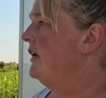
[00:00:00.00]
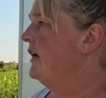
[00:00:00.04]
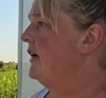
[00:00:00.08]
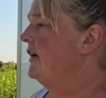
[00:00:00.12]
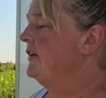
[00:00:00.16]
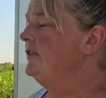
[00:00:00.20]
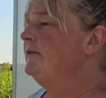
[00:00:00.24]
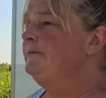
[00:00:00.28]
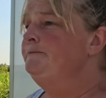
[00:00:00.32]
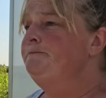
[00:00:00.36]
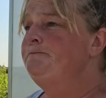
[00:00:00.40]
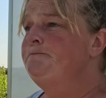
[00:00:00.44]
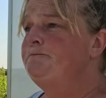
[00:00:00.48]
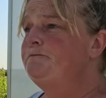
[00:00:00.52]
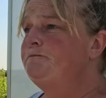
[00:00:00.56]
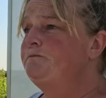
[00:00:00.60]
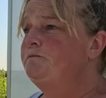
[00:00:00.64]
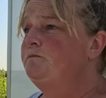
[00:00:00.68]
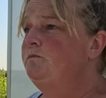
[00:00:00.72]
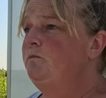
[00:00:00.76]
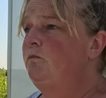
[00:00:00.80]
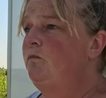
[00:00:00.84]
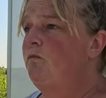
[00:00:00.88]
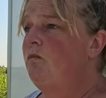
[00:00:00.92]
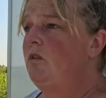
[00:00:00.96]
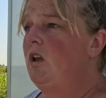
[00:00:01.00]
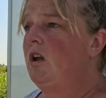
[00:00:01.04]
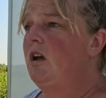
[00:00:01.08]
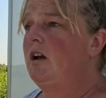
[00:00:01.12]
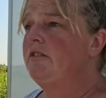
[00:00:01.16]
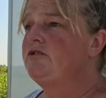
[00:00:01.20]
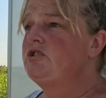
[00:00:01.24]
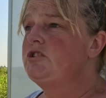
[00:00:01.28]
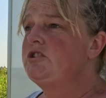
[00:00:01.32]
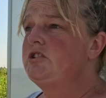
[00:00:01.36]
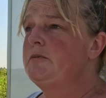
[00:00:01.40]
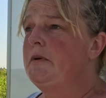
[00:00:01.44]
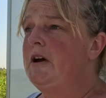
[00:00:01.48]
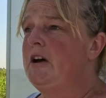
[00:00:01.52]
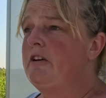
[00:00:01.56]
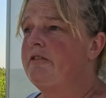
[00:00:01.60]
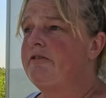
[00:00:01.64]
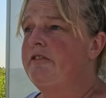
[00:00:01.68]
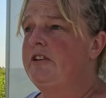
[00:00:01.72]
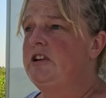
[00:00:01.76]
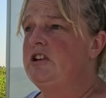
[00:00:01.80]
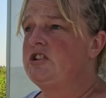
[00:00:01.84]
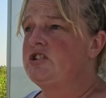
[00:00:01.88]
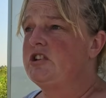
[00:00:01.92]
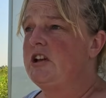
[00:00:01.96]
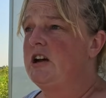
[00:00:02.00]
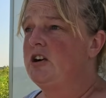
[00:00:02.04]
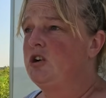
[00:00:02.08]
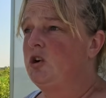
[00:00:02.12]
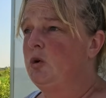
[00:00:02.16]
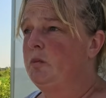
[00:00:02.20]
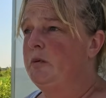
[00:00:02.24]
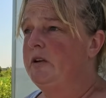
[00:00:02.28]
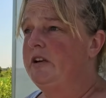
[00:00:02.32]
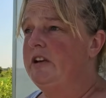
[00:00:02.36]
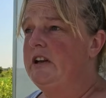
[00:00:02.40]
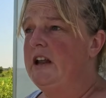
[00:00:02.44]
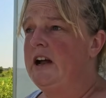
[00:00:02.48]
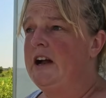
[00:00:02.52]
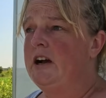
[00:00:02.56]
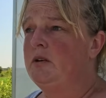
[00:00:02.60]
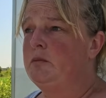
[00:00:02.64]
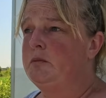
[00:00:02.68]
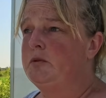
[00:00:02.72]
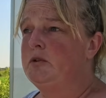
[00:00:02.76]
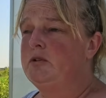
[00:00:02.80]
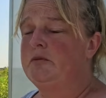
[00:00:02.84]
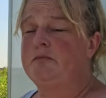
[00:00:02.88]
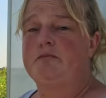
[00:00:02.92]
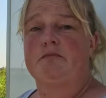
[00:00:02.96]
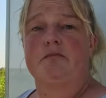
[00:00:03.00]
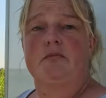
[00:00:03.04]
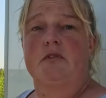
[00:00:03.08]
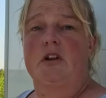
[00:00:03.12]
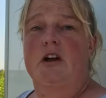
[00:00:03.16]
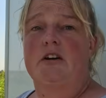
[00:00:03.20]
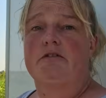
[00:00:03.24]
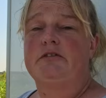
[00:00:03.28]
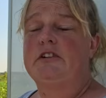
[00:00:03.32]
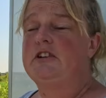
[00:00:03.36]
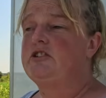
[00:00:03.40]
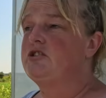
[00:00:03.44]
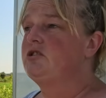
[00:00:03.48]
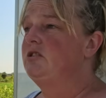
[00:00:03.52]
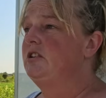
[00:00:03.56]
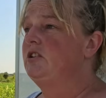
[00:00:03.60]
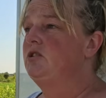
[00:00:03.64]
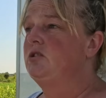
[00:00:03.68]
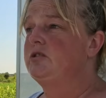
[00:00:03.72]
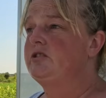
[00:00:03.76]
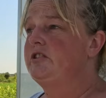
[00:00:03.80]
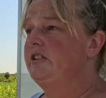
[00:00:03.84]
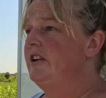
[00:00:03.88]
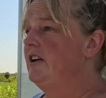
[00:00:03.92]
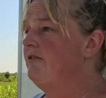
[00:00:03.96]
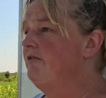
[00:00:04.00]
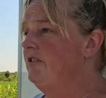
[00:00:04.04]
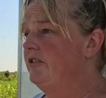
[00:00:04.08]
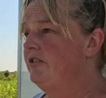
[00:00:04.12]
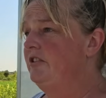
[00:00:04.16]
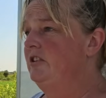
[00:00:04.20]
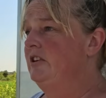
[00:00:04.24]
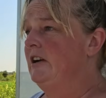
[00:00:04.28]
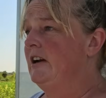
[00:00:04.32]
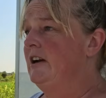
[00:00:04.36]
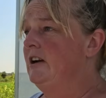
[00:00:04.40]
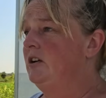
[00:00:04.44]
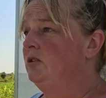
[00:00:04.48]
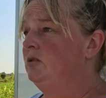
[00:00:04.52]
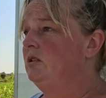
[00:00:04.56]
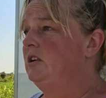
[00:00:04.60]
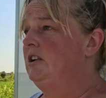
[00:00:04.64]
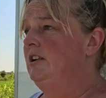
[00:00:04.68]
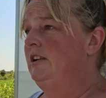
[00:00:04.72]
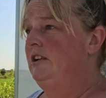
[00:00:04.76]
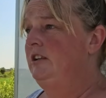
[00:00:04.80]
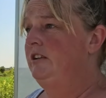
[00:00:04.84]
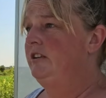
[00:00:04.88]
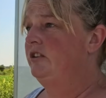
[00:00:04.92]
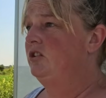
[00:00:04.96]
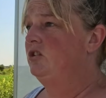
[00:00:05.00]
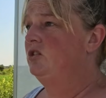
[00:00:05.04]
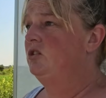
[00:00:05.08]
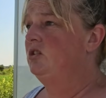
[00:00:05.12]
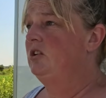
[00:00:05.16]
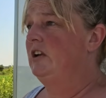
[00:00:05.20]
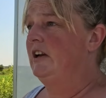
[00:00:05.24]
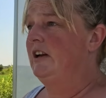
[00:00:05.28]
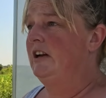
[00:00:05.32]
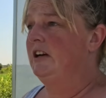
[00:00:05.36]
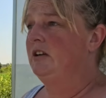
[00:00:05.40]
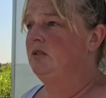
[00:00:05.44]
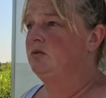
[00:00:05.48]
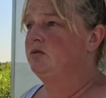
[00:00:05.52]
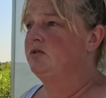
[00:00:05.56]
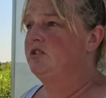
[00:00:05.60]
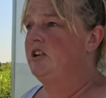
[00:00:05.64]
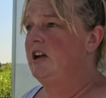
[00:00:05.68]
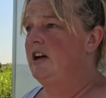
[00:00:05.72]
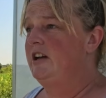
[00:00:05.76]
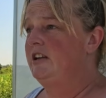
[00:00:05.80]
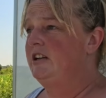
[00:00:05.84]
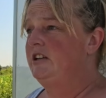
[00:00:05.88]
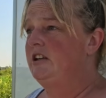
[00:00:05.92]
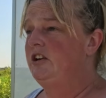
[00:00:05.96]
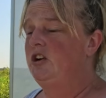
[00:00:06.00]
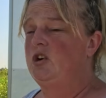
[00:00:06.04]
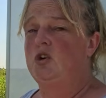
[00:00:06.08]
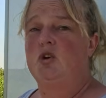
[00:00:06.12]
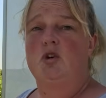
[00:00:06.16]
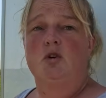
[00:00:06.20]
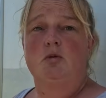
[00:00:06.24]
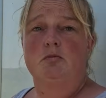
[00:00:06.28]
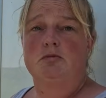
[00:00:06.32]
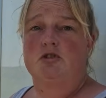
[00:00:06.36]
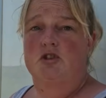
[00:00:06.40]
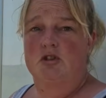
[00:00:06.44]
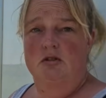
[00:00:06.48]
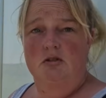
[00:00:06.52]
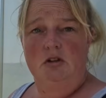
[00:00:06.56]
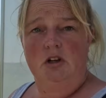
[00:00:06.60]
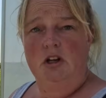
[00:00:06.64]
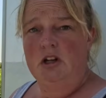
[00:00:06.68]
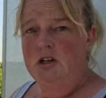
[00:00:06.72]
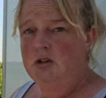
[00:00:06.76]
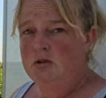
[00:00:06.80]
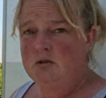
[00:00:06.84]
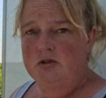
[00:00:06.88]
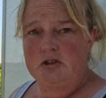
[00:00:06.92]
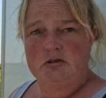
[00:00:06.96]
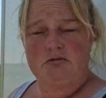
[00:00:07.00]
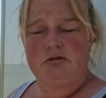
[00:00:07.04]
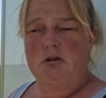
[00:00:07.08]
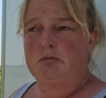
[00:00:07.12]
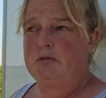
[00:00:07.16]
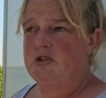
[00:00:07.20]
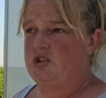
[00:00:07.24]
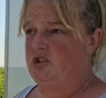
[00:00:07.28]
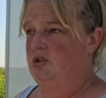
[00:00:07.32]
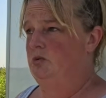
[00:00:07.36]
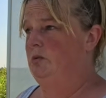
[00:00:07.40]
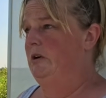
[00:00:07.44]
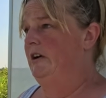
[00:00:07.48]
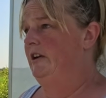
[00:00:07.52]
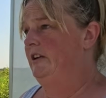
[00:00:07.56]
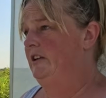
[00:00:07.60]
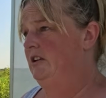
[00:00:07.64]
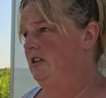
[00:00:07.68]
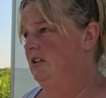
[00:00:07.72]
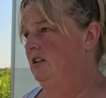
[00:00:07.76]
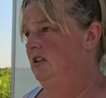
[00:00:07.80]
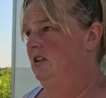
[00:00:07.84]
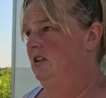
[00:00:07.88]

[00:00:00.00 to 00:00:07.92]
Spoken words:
I've just about finished that cupboard now, but I've literally gutted everything out, cleaned it all out, tidied it up, chucked loads of rubbish away.